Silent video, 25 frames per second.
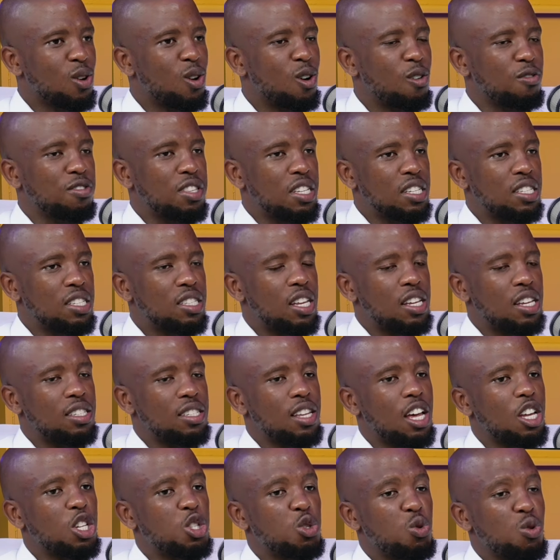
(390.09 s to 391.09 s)
all of these things
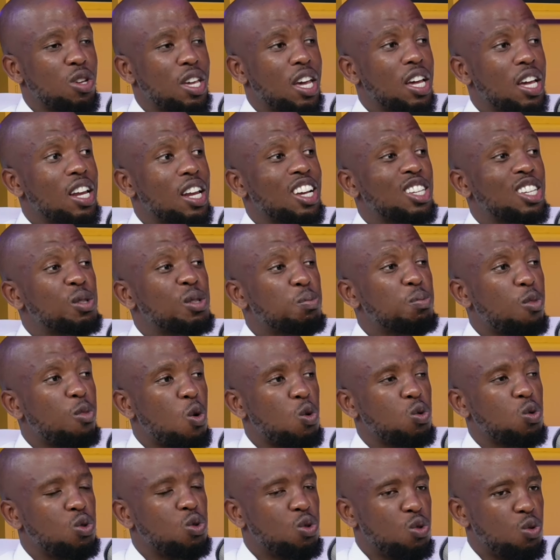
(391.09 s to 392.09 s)
that you get
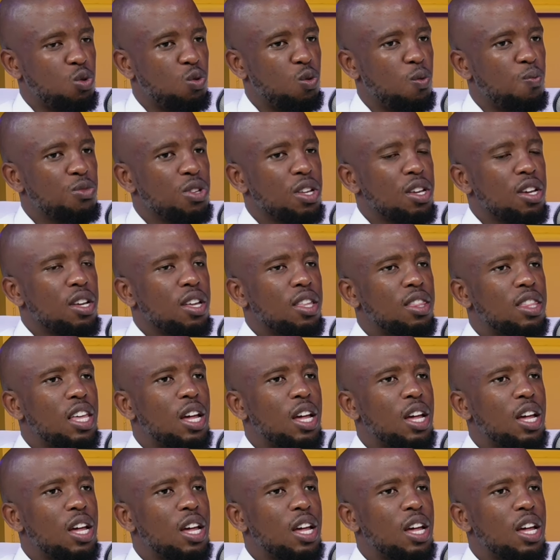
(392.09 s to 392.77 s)
exposed to mm.